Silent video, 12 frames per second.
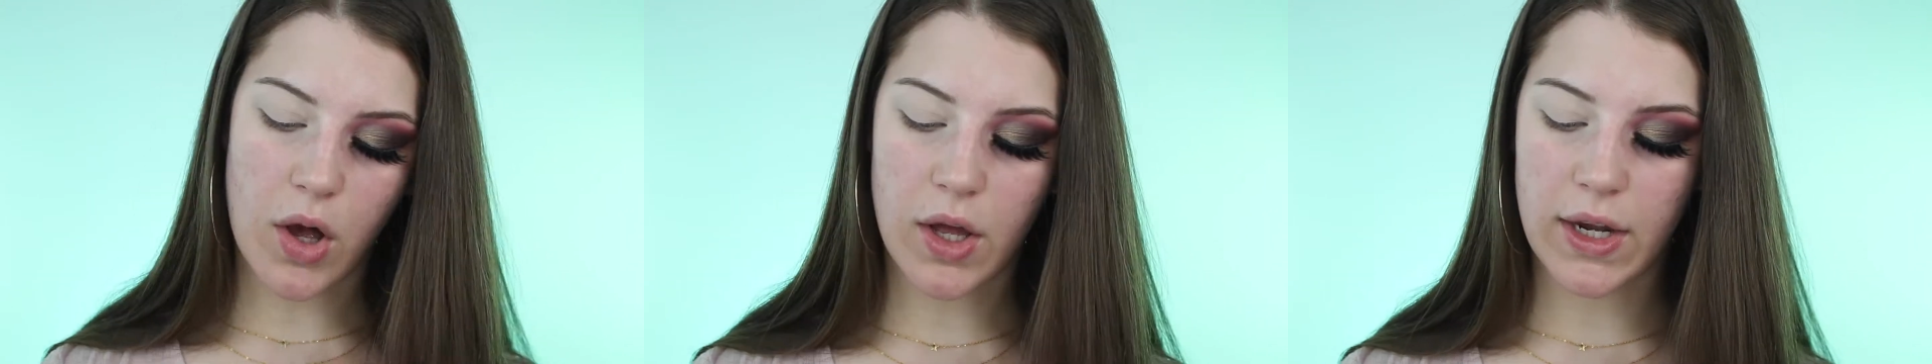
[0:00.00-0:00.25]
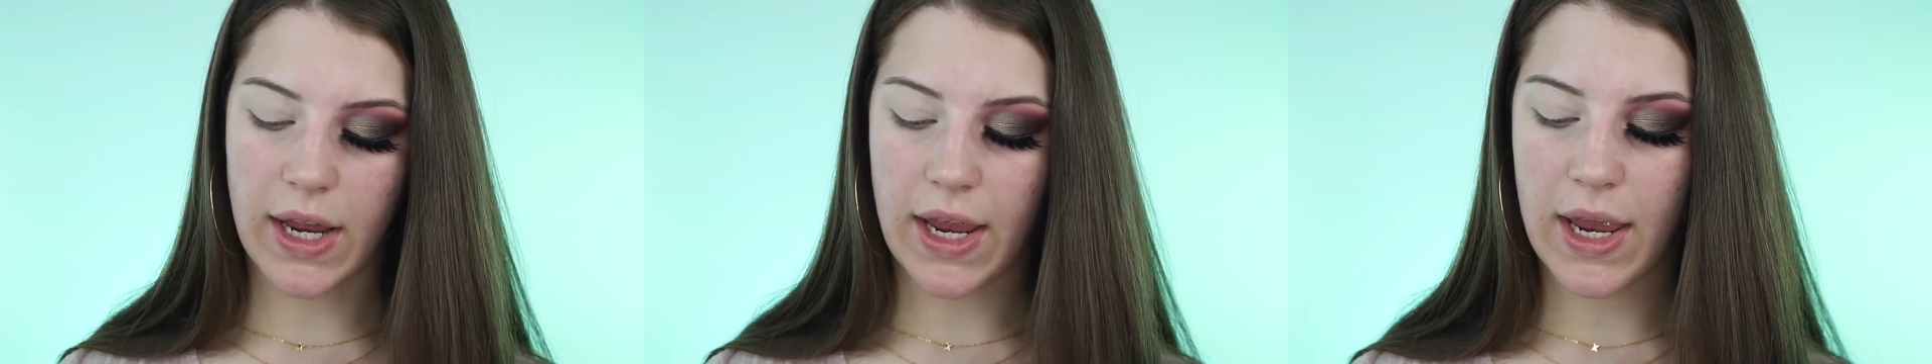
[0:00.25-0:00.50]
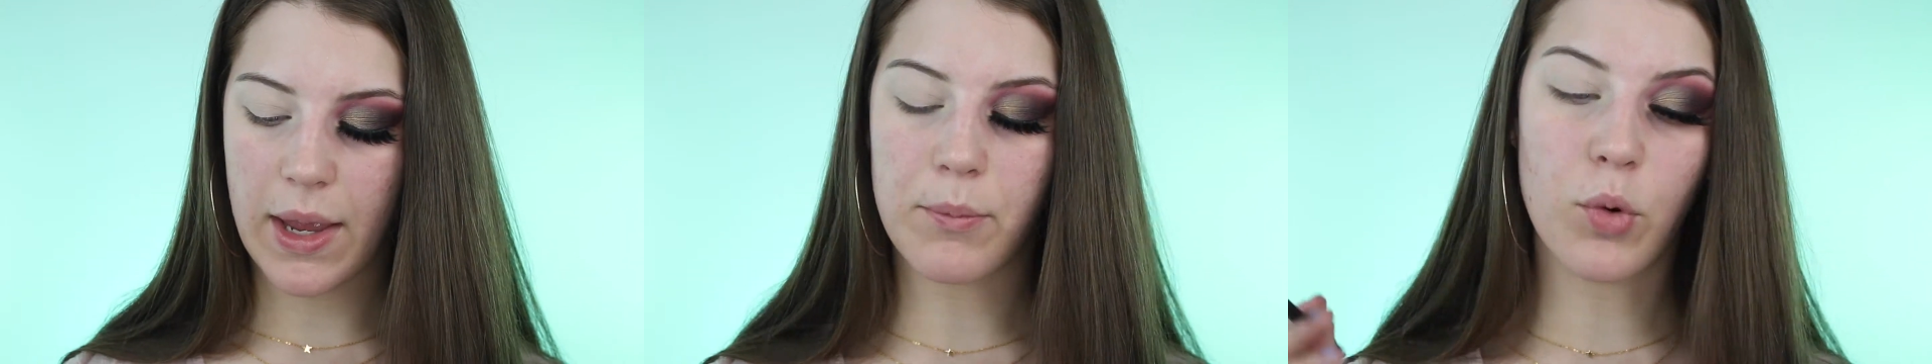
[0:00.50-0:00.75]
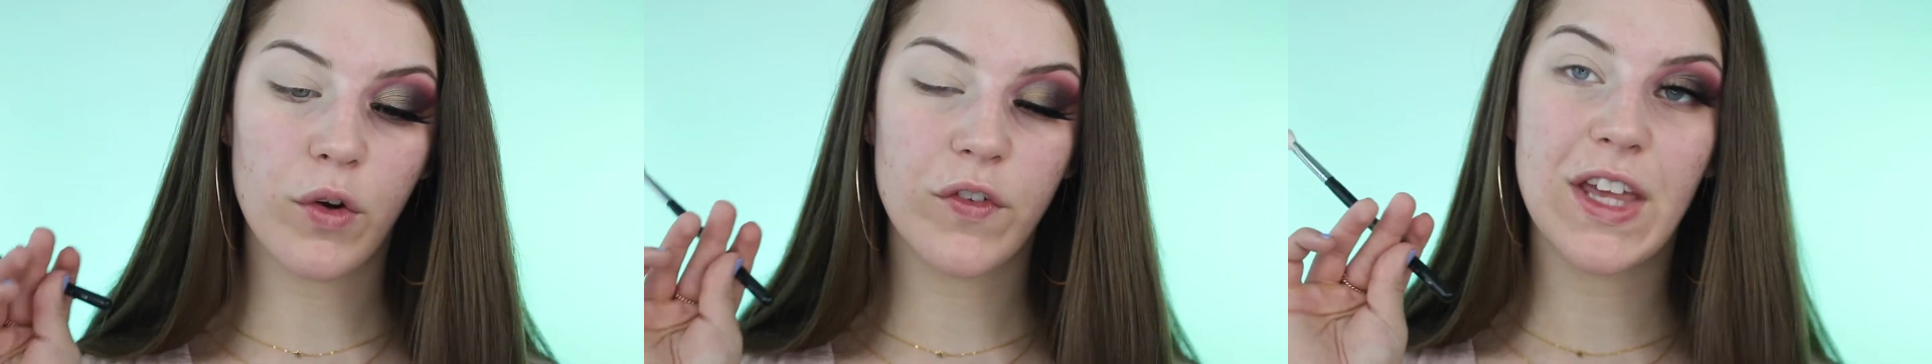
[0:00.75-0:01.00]
On a
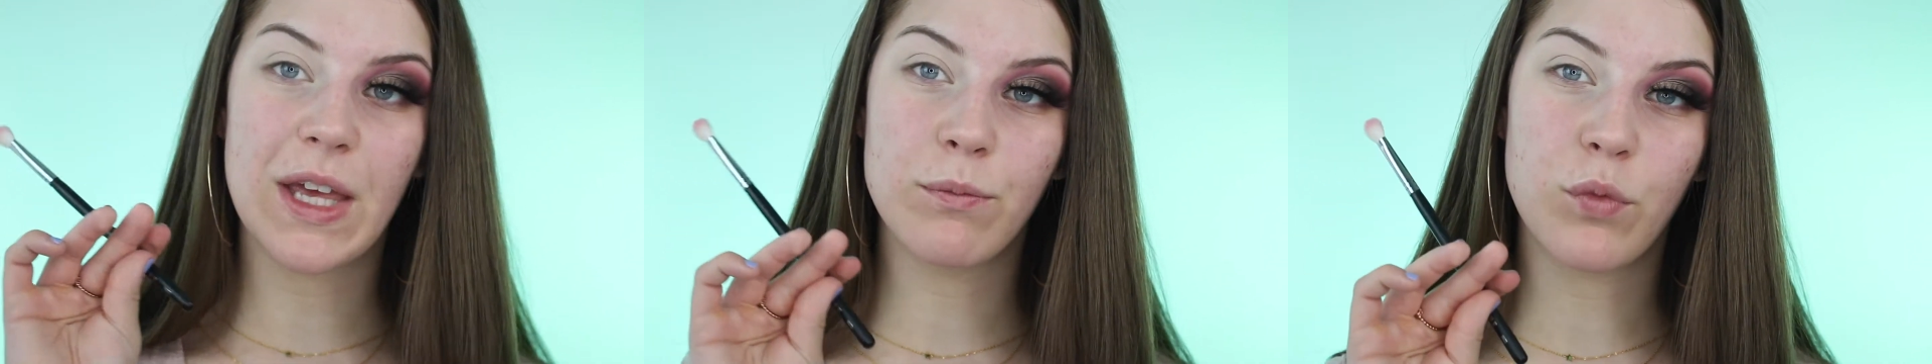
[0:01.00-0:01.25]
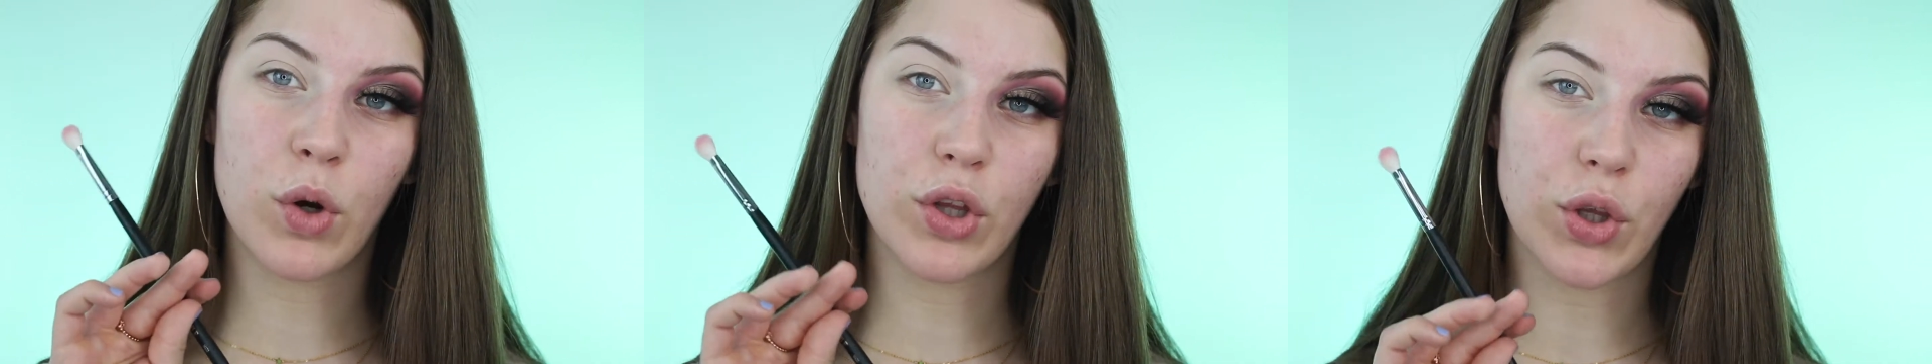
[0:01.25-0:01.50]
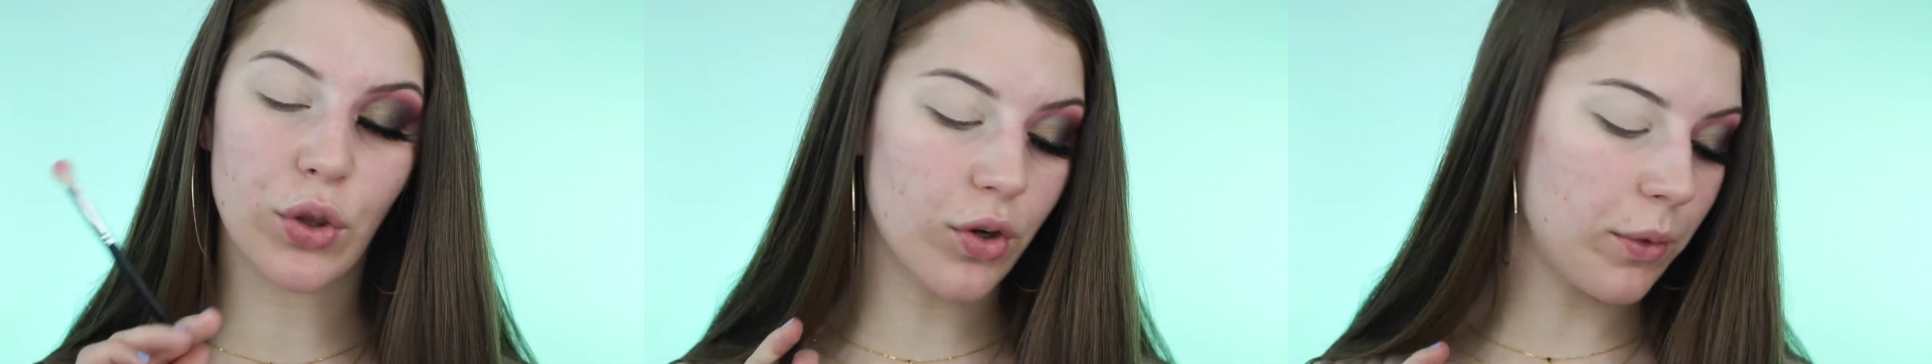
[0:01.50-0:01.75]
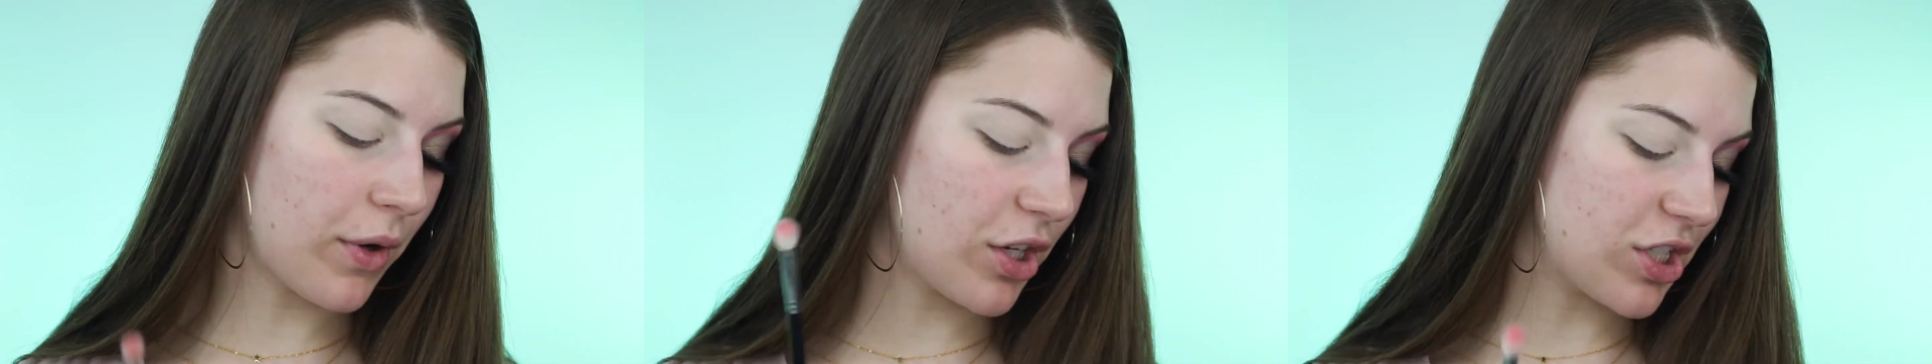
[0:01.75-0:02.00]
Morphe
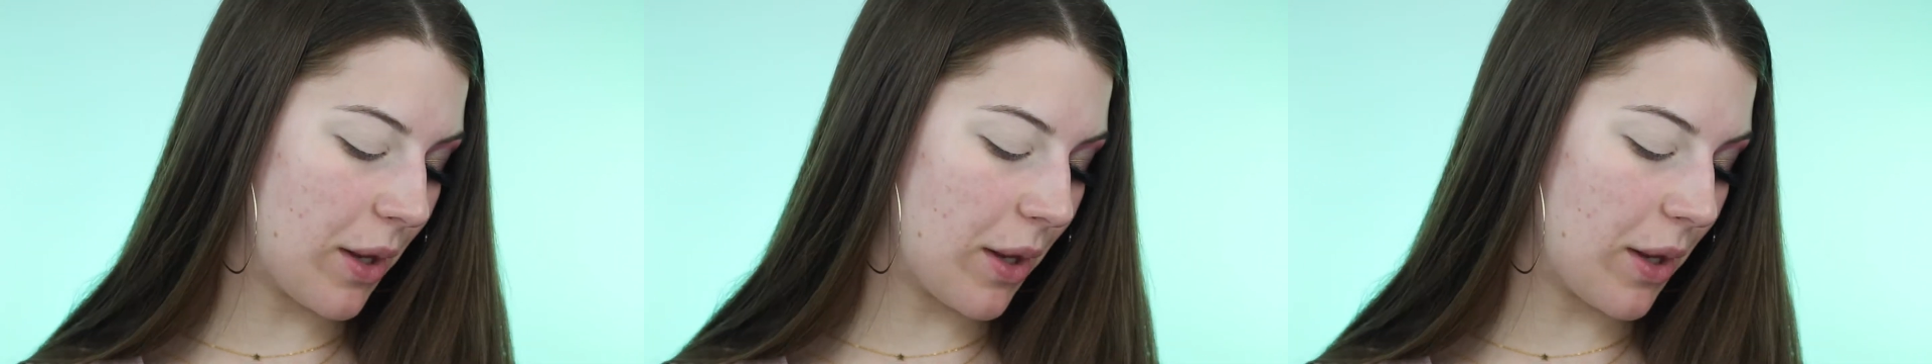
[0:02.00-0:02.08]
M433 brush,